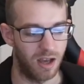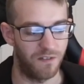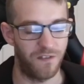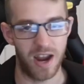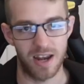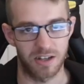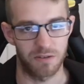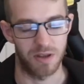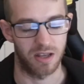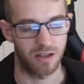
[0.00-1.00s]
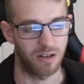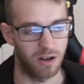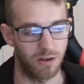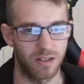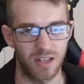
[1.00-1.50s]
failure to me,
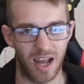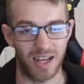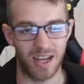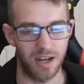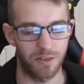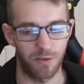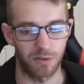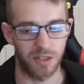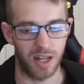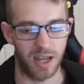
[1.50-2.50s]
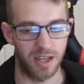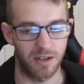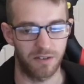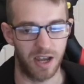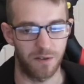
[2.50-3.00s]
So yeah, I kind of thought that I
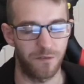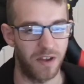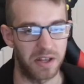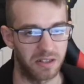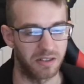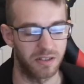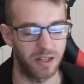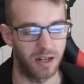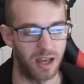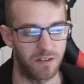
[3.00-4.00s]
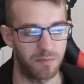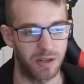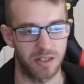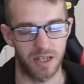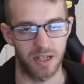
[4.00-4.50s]
had kind of failed in life
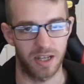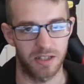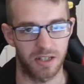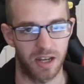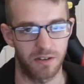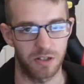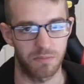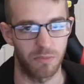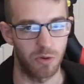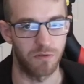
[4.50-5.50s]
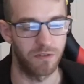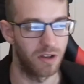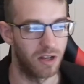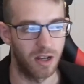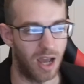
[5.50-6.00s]
because I had to kind of just move
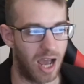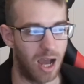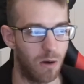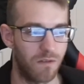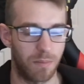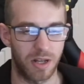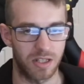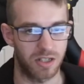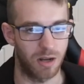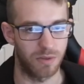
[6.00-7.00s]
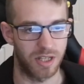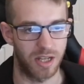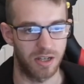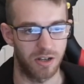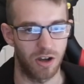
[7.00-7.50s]
out of the place that I was
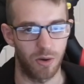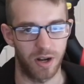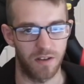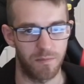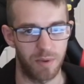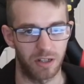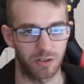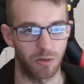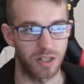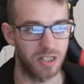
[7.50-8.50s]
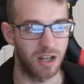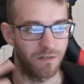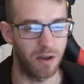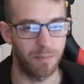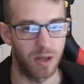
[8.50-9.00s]
in, and I've built all this
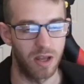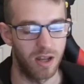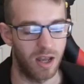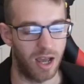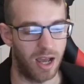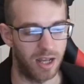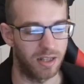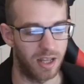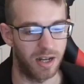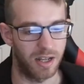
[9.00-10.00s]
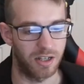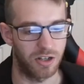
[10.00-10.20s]
stuff up, and then I